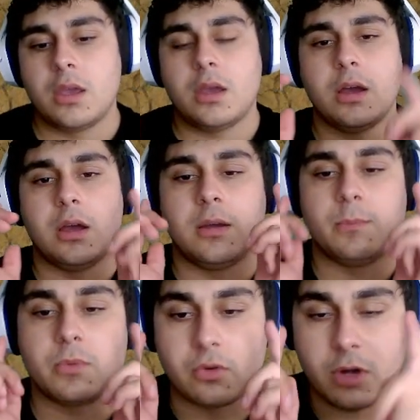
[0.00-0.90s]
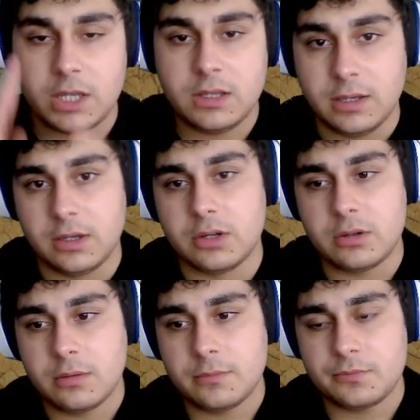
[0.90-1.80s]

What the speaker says: right here,